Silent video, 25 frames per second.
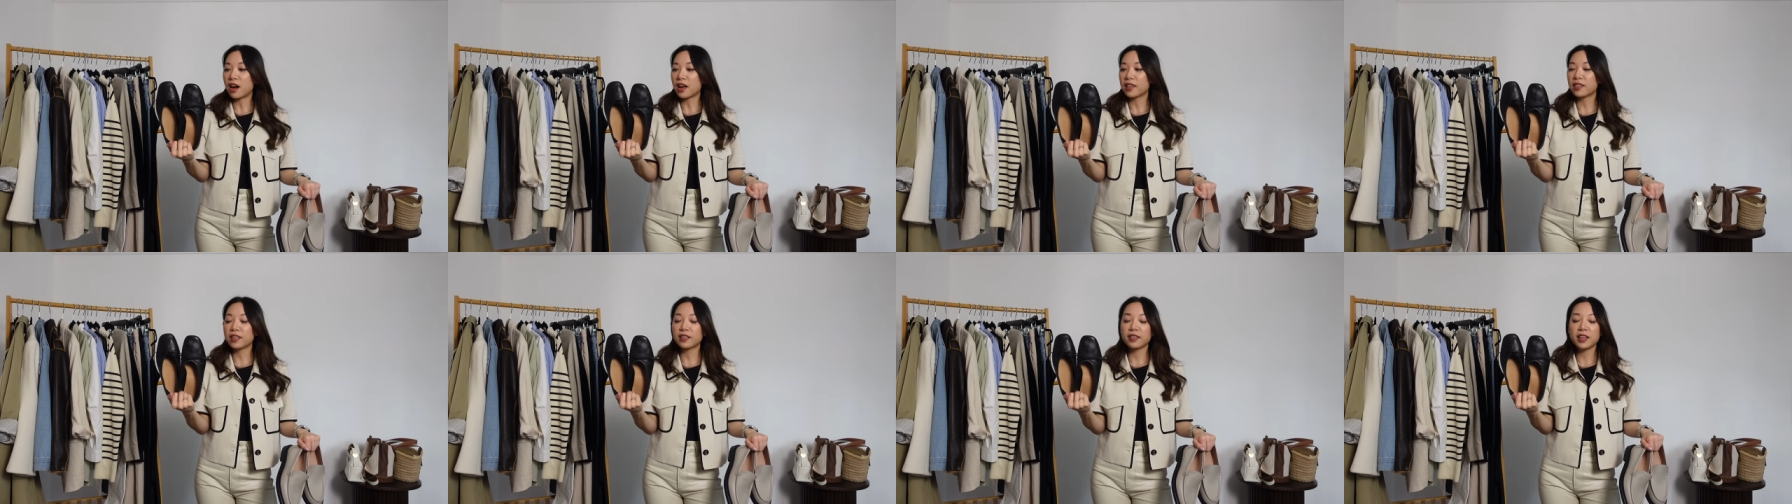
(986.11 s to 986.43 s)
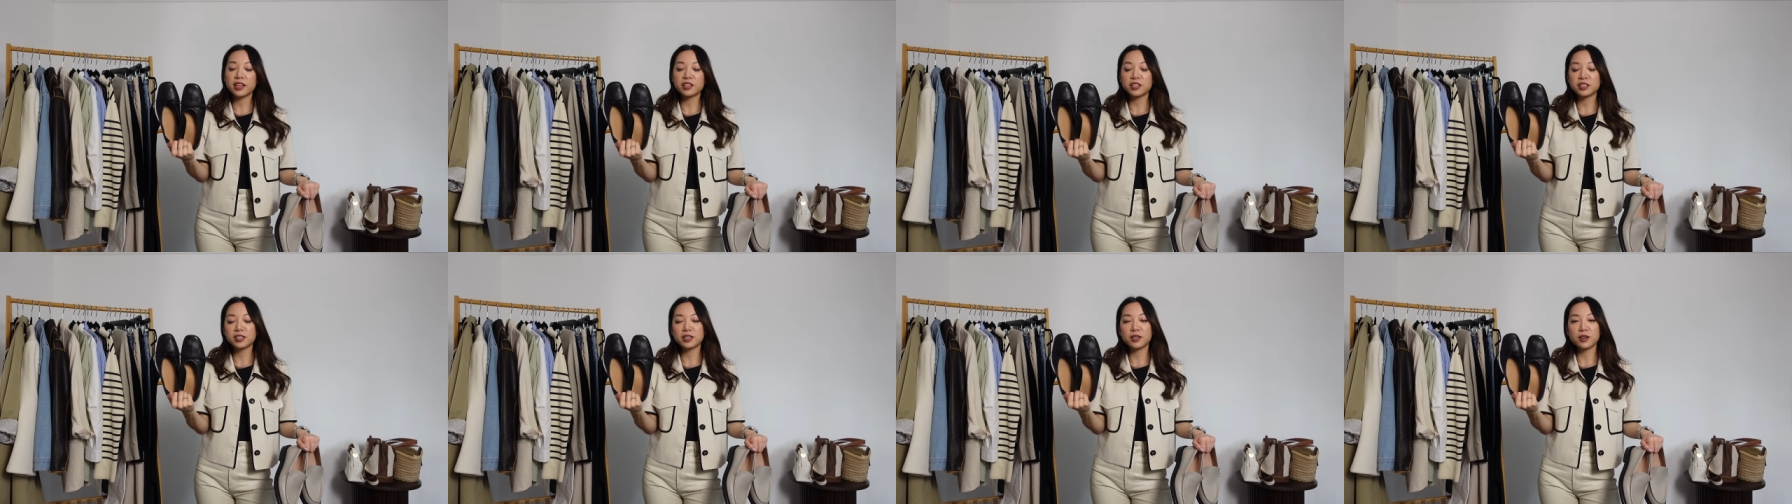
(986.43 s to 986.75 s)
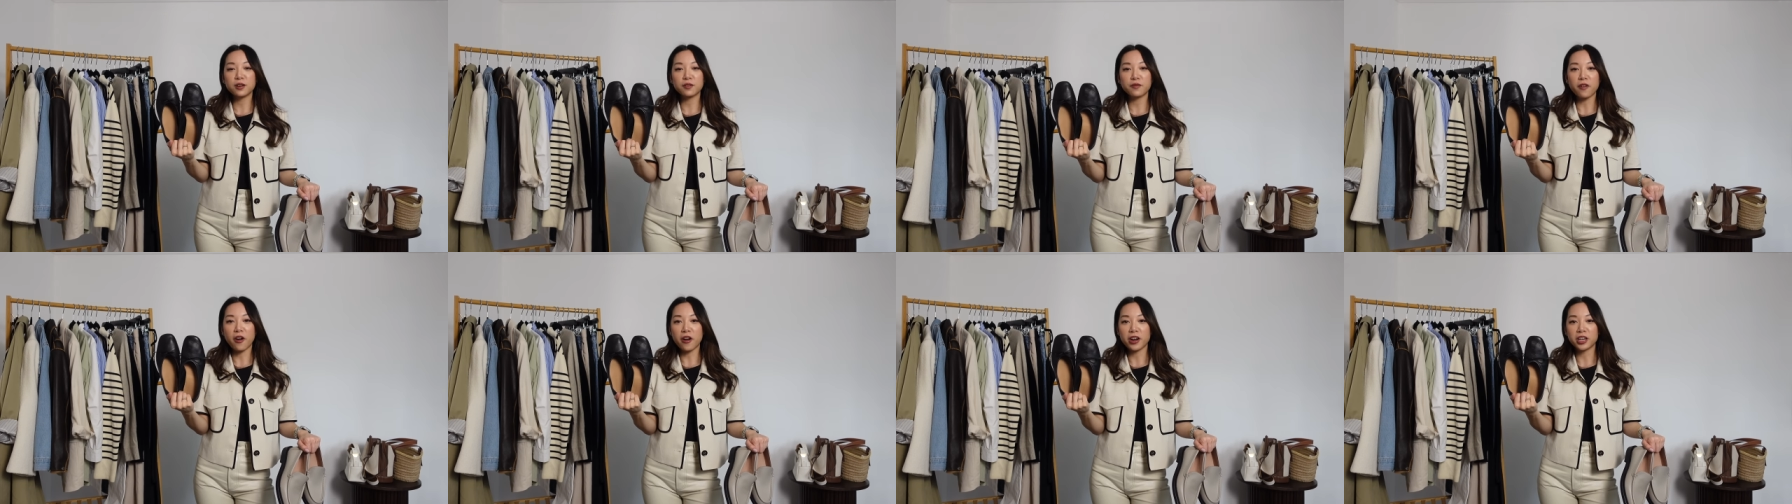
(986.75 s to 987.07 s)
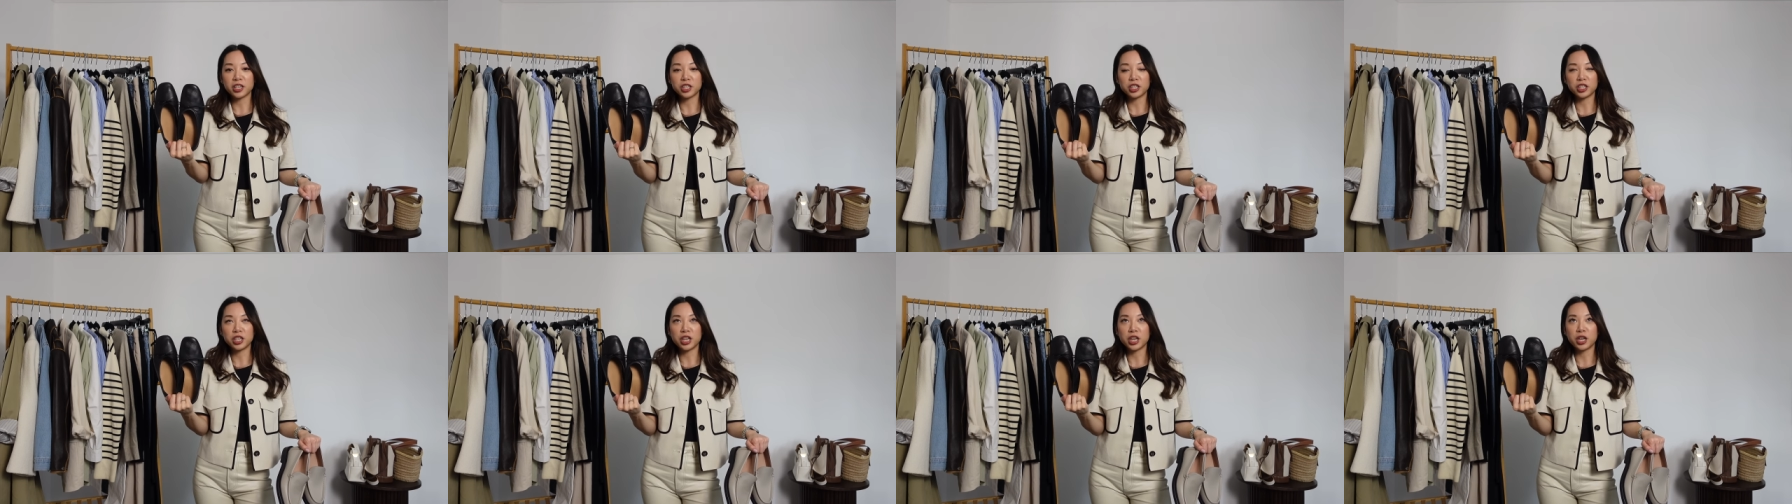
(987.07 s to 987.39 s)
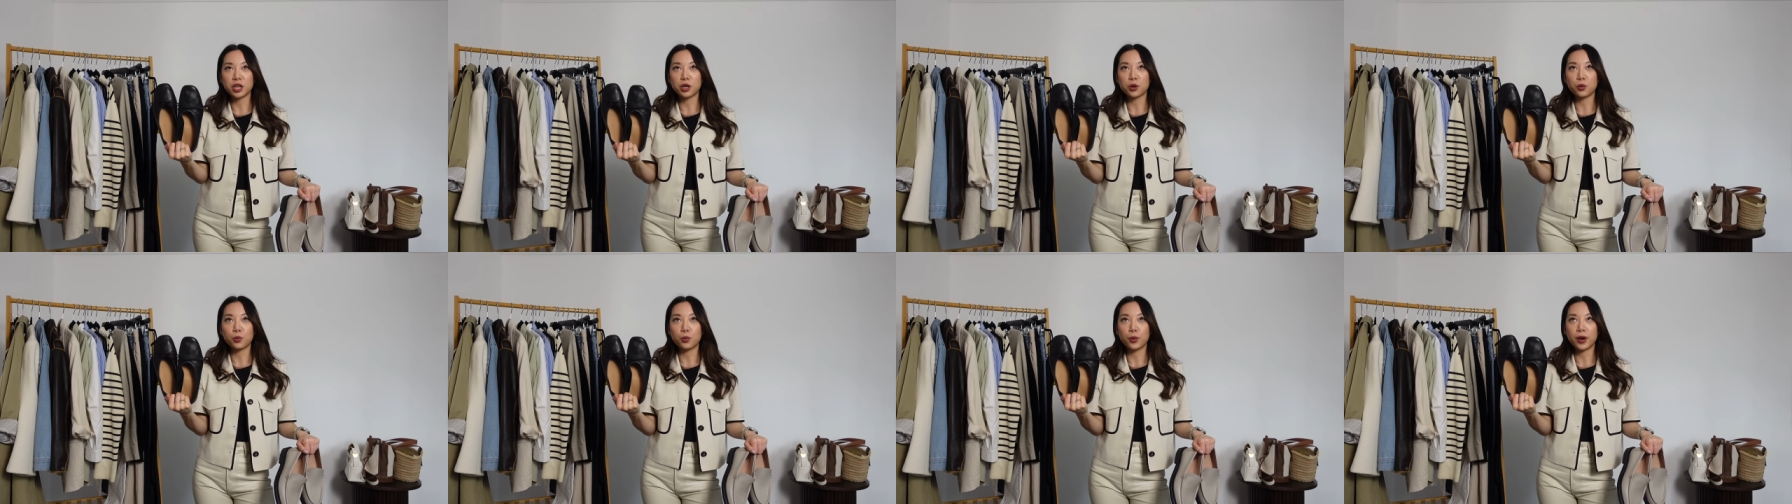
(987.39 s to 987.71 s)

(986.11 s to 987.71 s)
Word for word: I think they just look very chic